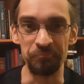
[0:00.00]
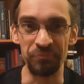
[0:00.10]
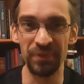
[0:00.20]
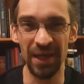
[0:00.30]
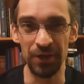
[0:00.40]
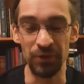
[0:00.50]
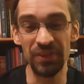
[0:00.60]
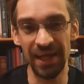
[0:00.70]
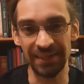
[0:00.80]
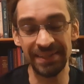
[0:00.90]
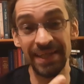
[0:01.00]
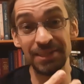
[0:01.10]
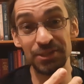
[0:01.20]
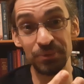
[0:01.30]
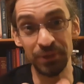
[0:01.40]
Now, that
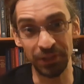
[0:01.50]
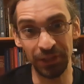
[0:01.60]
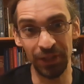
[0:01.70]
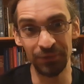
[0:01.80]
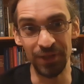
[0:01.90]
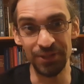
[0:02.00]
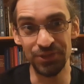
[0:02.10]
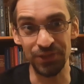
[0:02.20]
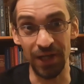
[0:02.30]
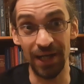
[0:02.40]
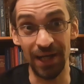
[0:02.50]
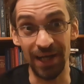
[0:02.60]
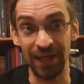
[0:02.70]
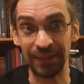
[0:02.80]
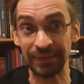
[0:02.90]
tends to encourage
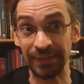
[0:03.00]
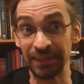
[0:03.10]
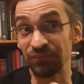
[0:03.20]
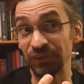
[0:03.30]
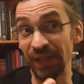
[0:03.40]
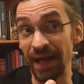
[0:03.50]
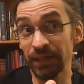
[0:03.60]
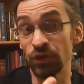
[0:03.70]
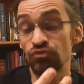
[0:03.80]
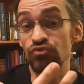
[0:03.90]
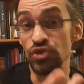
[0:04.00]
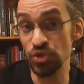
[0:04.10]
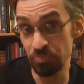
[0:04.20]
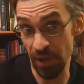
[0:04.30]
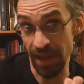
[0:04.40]
a kind of lack of
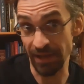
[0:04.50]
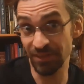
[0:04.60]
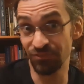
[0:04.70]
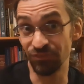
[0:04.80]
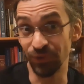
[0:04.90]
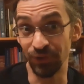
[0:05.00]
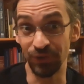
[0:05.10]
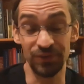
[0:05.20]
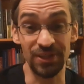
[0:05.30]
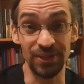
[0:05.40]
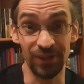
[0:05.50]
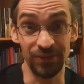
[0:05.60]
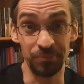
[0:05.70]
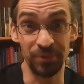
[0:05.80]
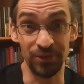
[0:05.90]
respect for the
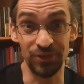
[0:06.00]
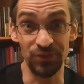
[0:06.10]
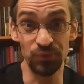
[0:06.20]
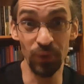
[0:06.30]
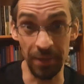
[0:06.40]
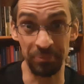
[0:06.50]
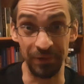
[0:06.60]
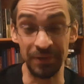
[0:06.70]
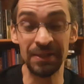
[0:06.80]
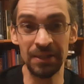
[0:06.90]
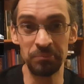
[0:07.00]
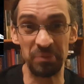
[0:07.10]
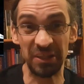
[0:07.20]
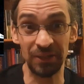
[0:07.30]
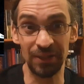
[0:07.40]
other person's weapon,
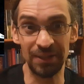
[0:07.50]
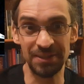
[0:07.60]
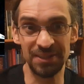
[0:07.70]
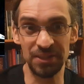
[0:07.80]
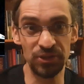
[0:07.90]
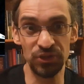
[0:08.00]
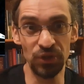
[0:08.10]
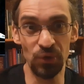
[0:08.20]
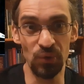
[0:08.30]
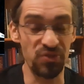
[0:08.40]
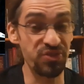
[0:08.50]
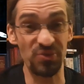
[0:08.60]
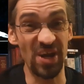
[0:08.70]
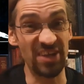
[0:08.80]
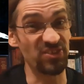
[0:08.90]
because there's no
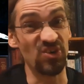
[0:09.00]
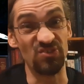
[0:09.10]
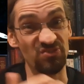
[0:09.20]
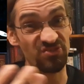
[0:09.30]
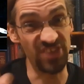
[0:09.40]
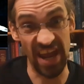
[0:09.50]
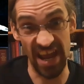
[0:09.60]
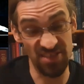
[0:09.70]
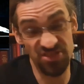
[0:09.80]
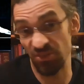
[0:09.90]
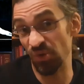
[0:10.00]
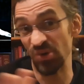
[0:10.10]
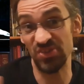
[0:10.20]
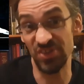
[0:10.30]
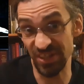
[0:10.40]
threat of death
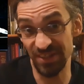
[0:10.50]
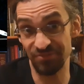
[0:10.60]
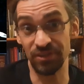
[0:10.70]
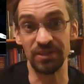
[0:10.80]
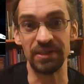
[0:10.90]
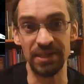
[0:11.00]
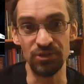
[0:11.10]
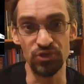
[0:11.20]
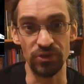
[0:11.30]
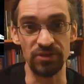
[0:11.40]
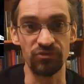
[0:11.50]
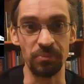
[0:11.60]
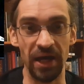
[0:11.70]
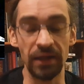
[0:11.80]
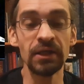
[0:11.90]
or significant injury from
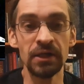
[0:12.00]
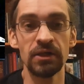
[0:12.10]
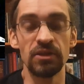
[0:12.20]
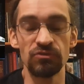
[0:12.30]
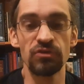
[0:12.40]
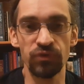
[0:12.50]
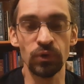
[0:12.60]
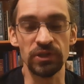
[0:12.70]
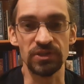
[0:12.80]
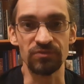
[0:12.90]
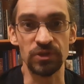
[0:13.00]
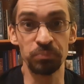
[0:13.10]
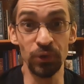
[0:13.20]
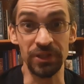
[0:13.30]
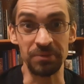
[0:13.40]
that. The focus of a
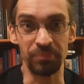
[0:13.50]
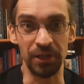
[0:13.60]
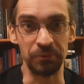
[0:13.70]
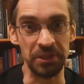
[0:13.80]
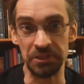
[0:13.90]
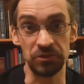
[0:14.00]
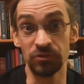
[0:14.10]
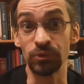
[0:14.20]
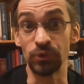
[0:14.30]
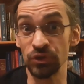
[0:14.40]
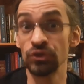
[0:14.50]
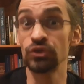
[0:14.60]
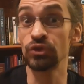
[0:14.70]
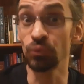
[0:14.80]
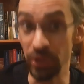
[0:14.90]
sporting bout is, of course,
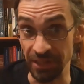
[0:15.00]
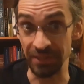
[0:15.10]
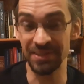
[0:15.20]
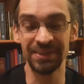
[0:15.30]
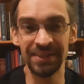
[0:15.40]
to win it.